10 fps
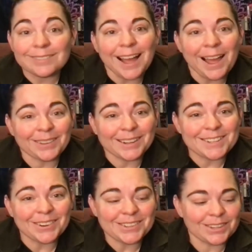I'm going to
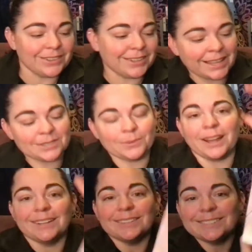show it to you. Guess
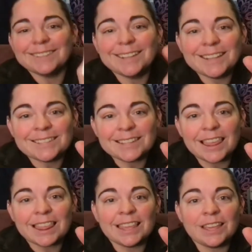what? It's
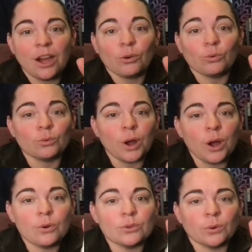the
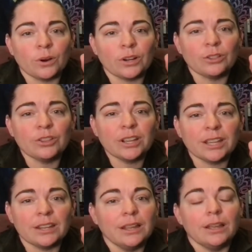Rose Oracle.
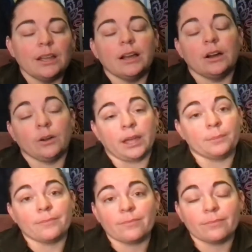
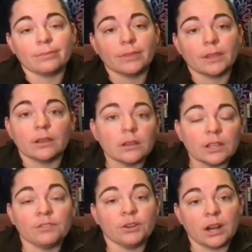Okay,
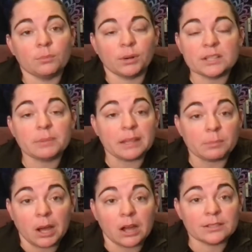if you're not impressed by the
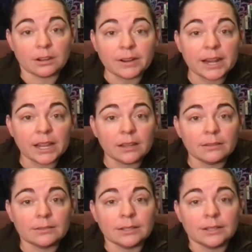box already,
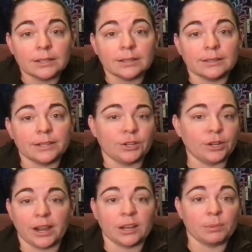then you're
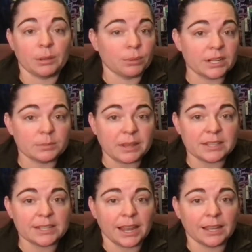not going to be impressed by
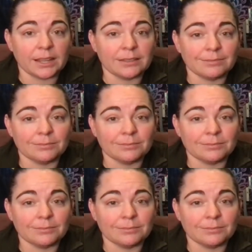the deck.